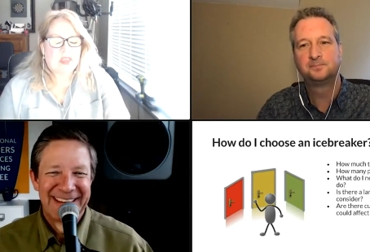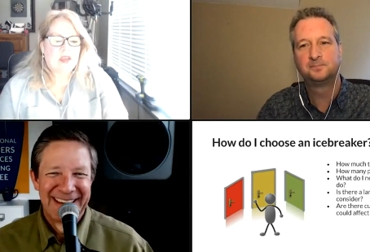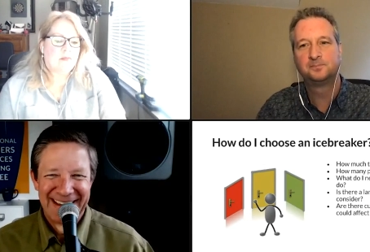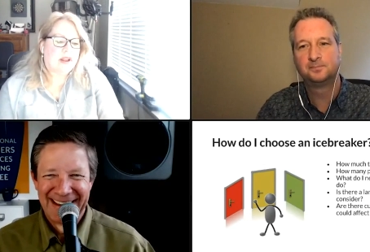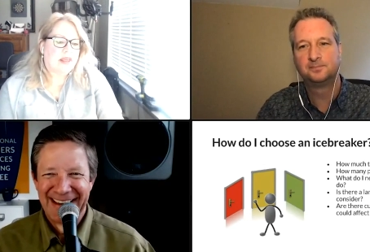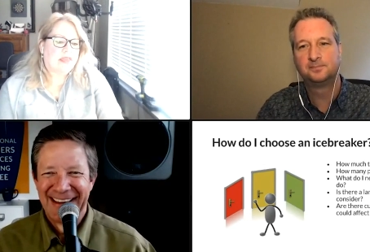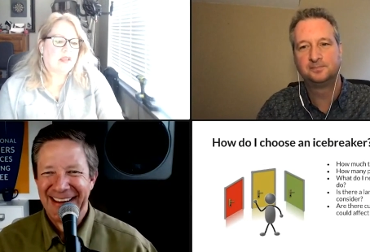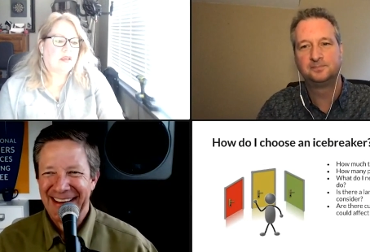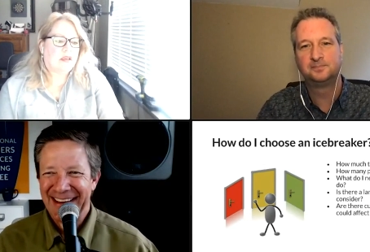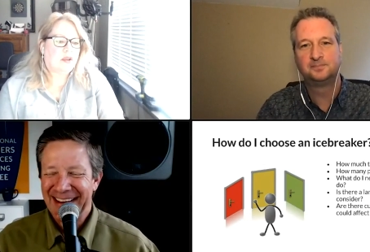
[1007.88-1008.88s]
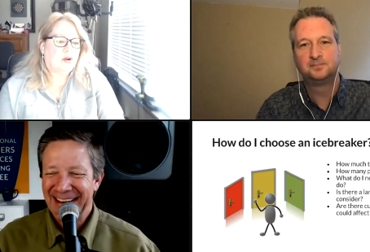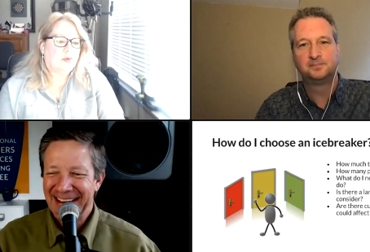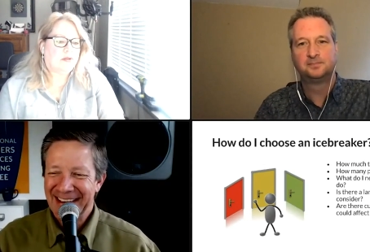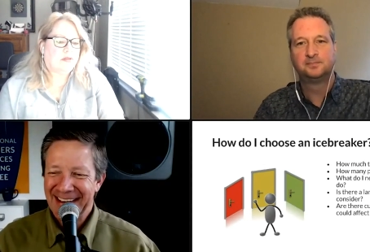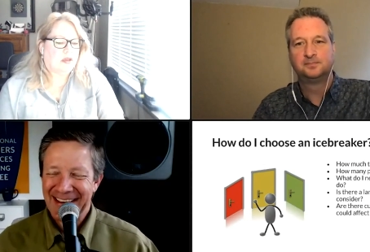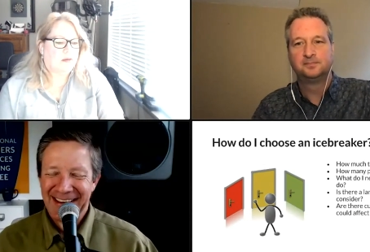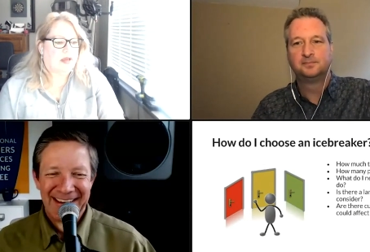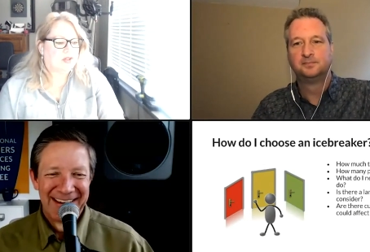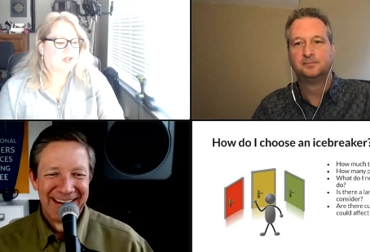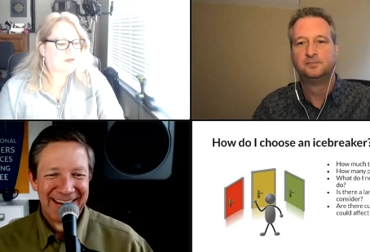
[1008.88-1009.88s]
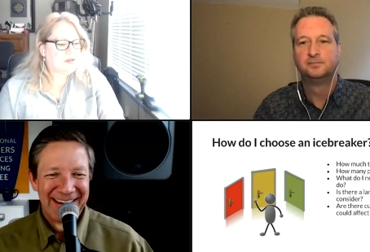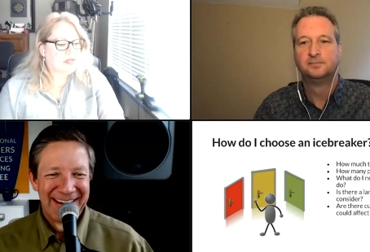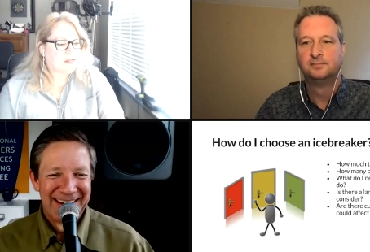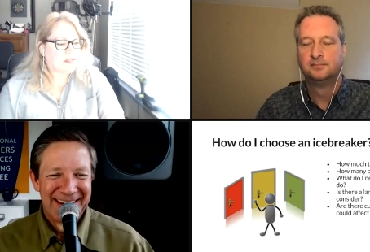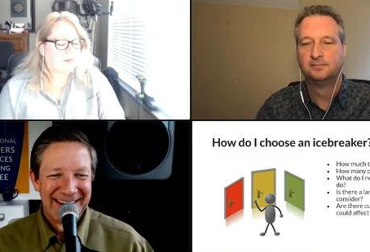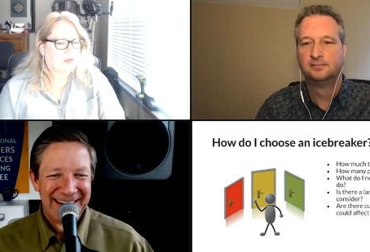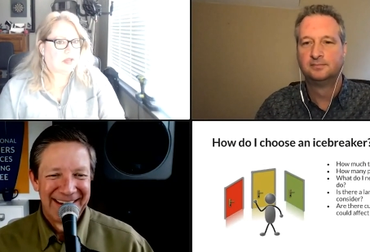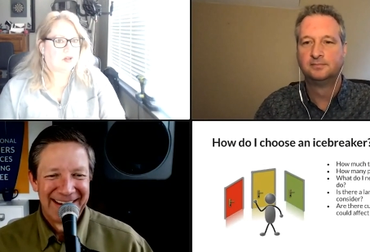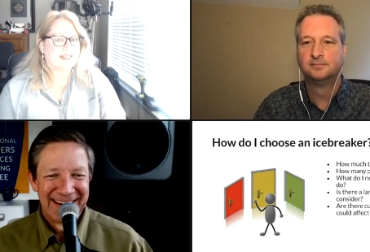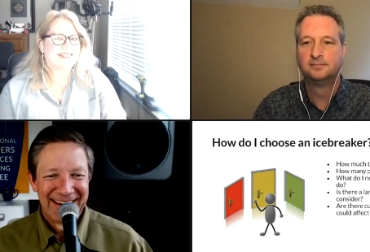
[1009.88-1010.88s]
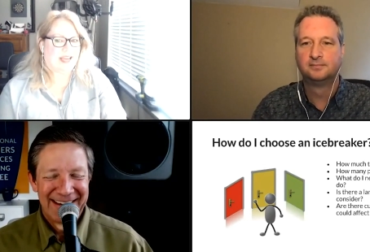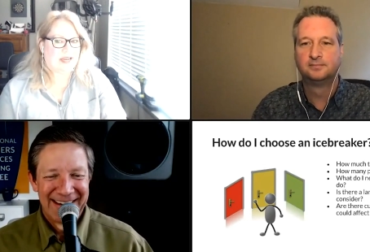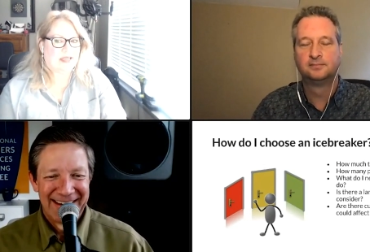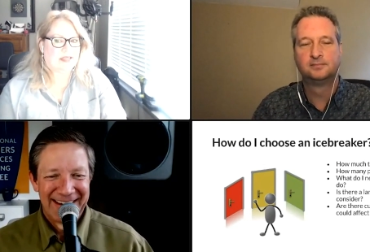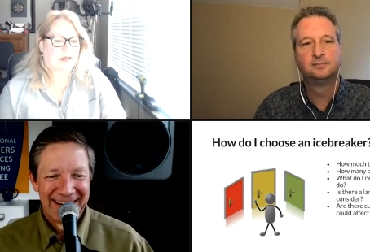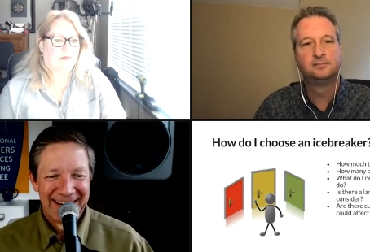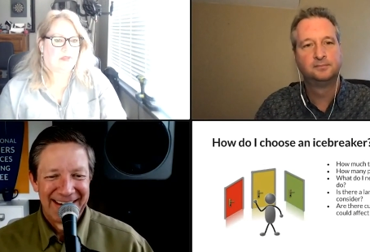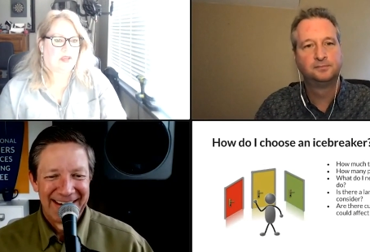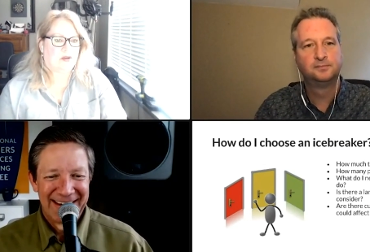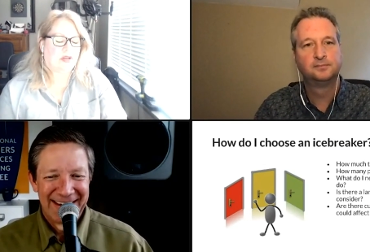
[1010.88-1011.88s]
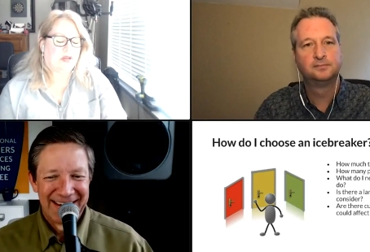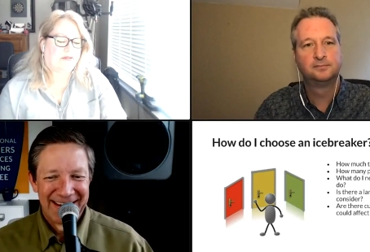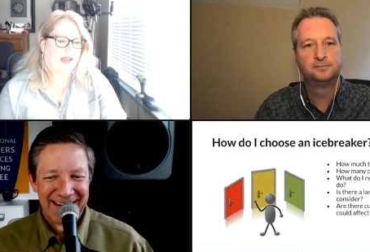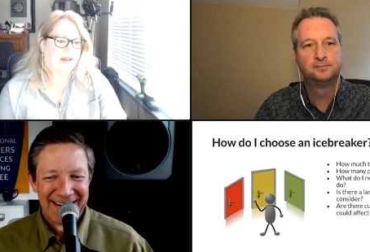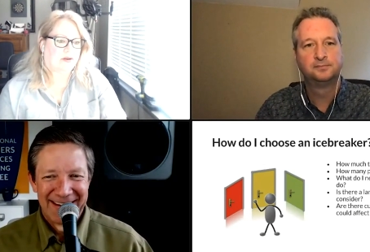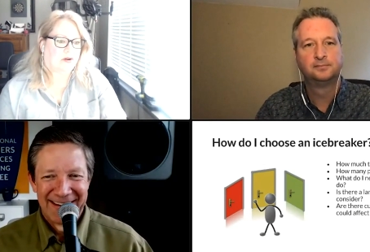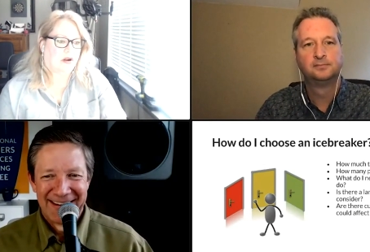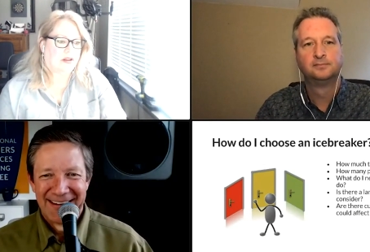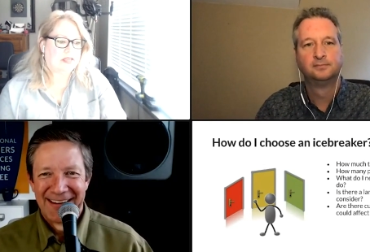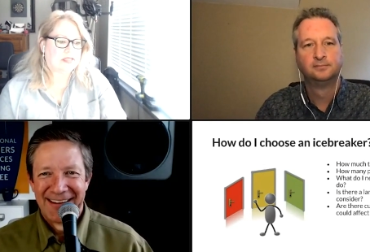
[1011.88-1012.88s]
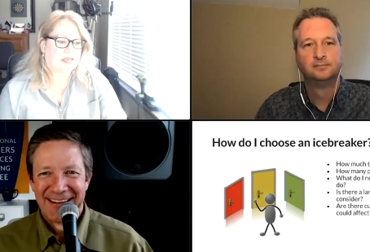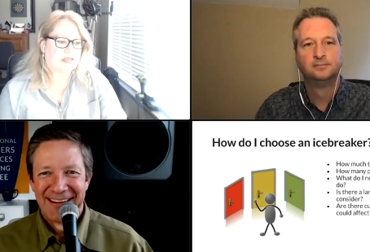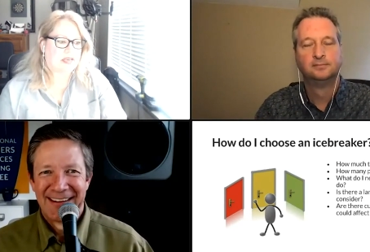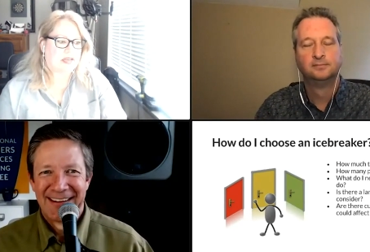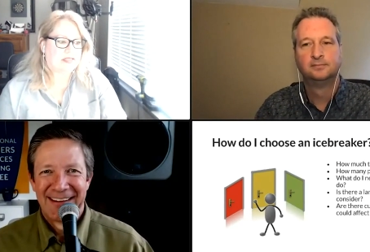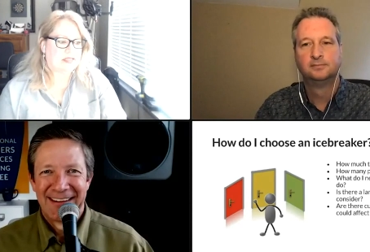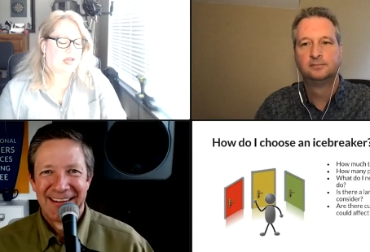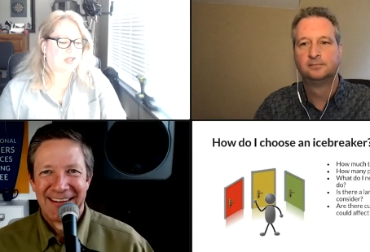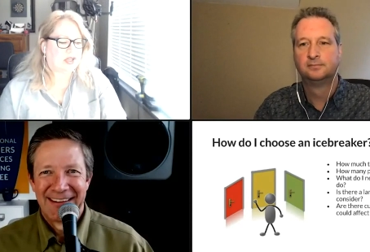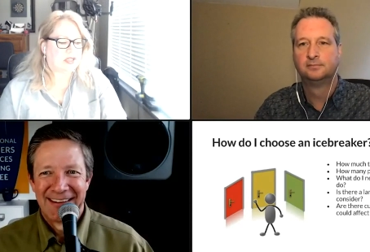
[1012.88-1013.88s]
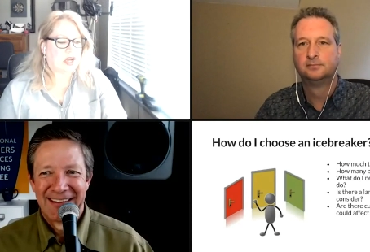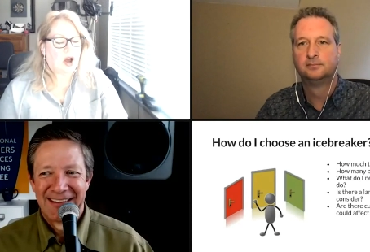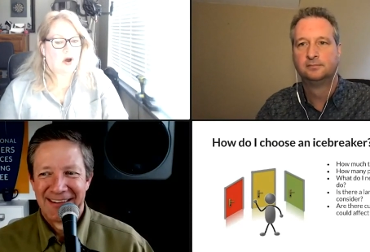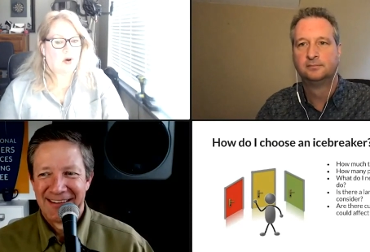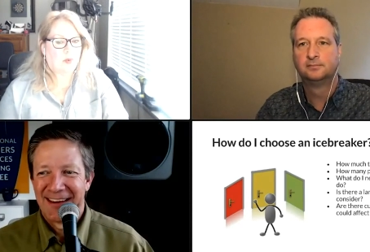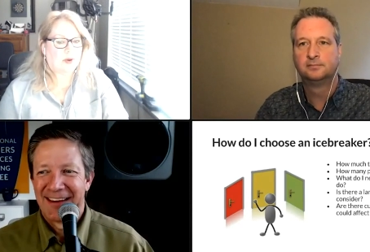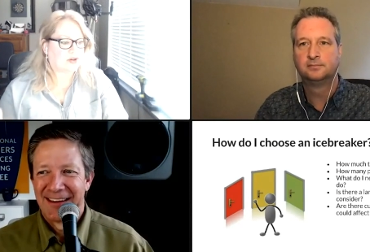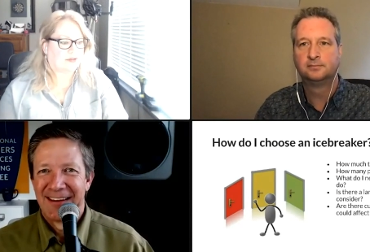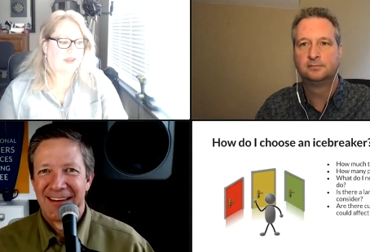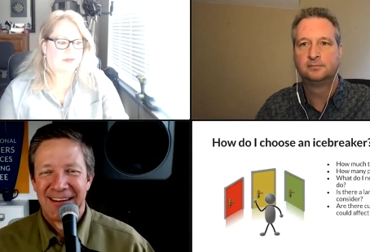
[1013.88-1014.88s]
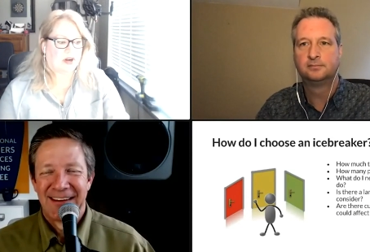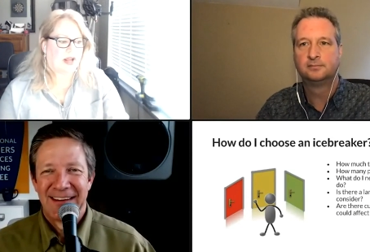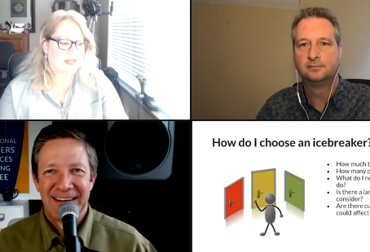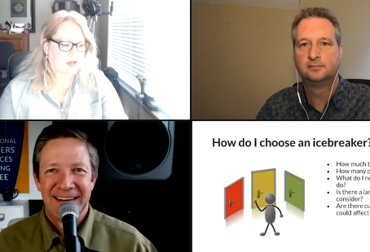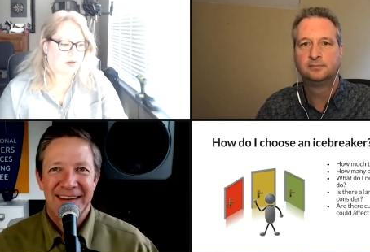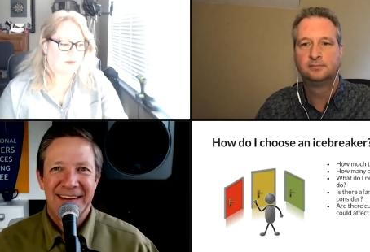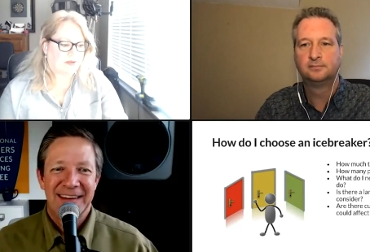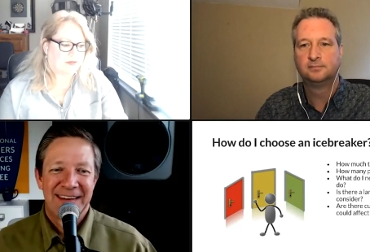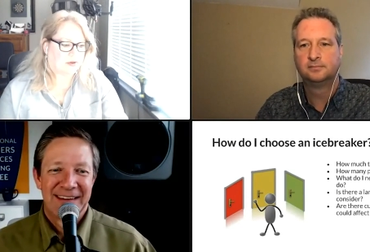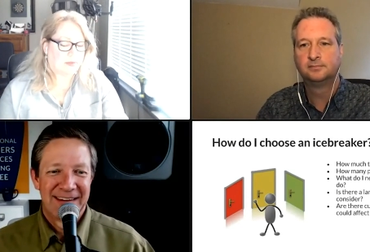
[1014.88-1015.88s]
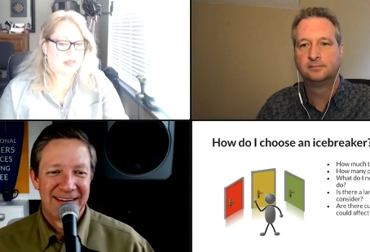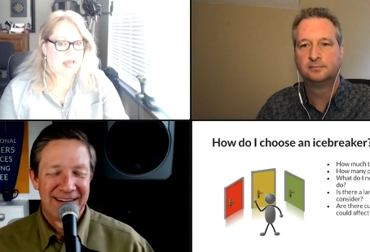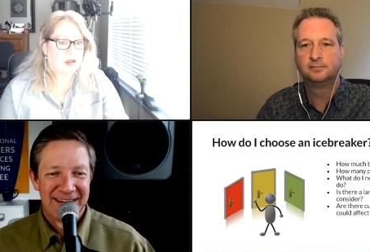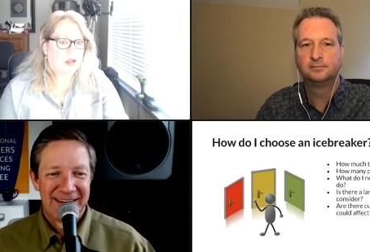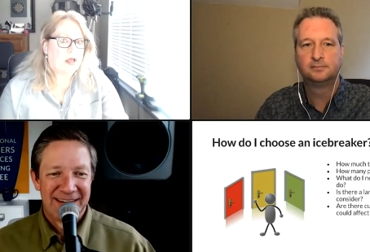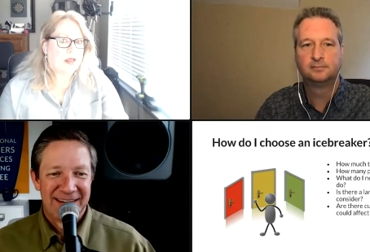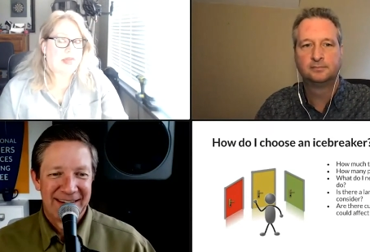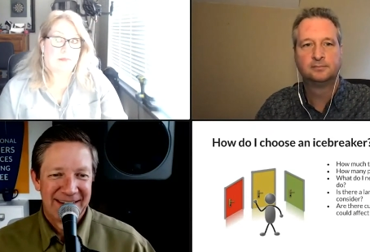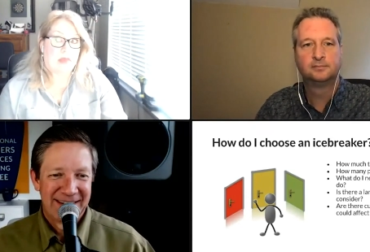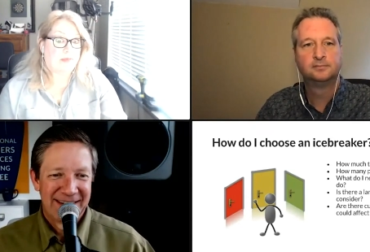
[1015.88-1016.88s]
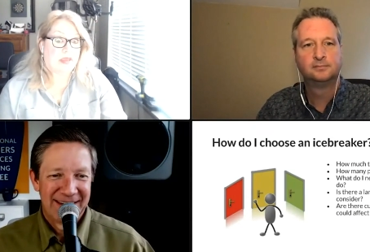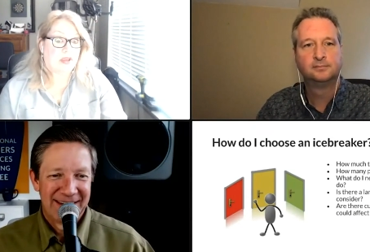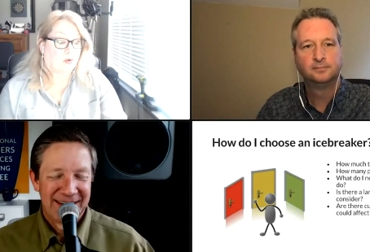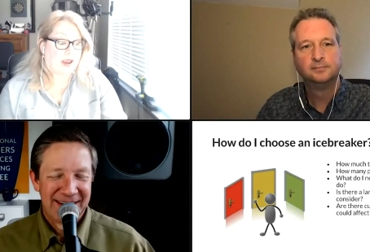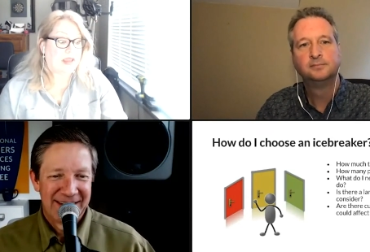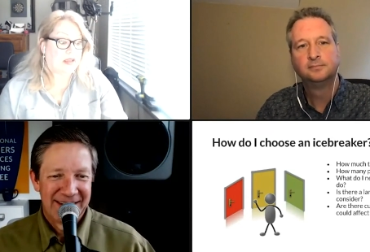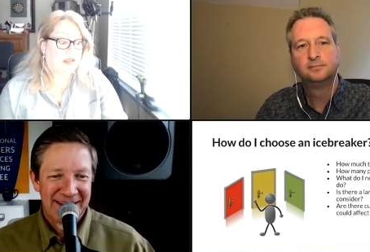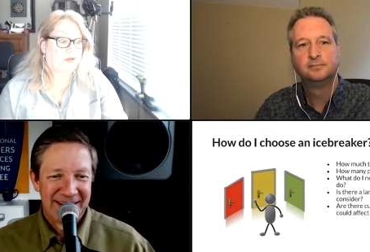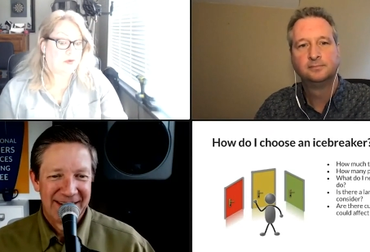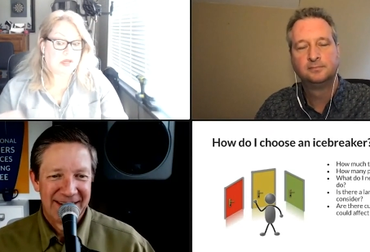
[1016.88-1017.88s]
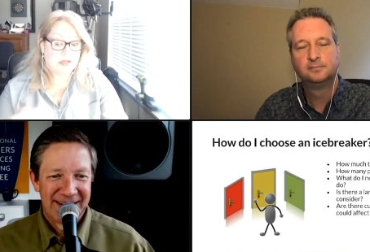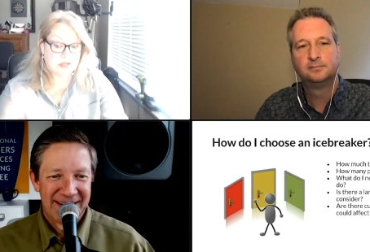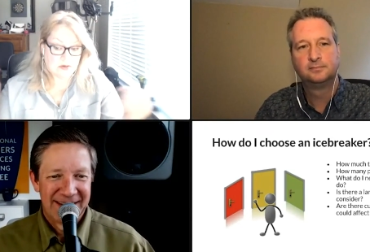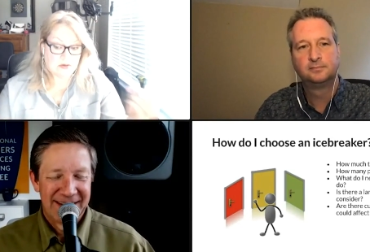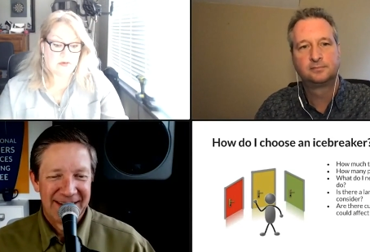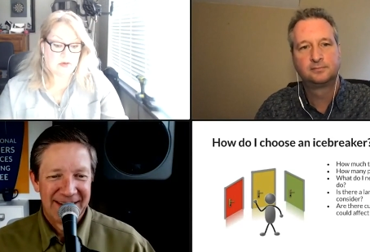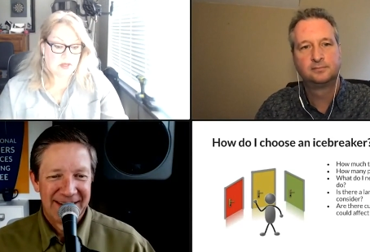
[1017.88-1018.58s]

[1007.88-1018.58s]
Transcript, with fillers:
Speaker 1: But I think, you know, when you think about choosing something or designing something, you need to factor all of these things in. It's not just, oh, what's your favorite ice cream flavor? I mean, that, that may be great if you need to,